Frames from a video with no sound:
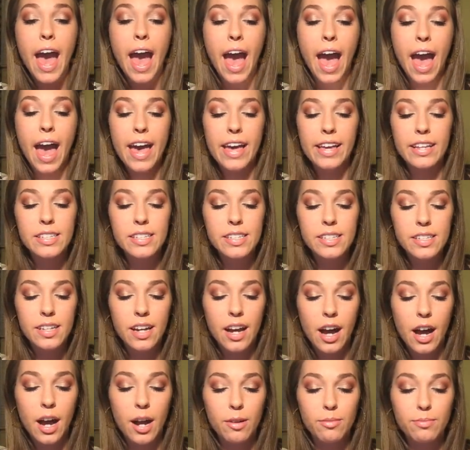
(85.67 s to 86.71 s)
And
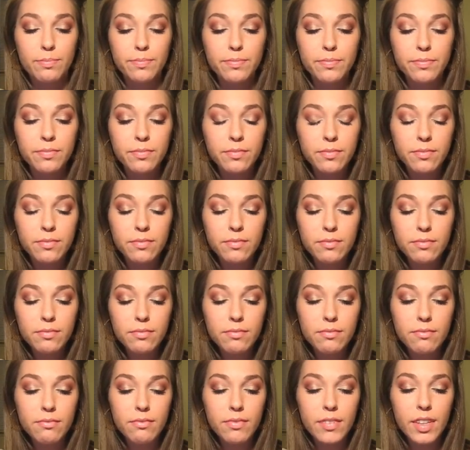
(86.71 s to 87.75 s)
um,
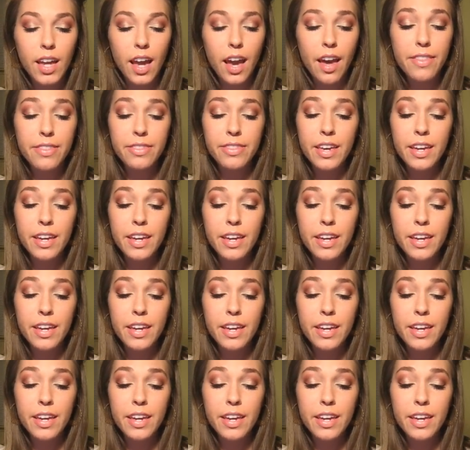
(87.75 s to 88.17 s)
I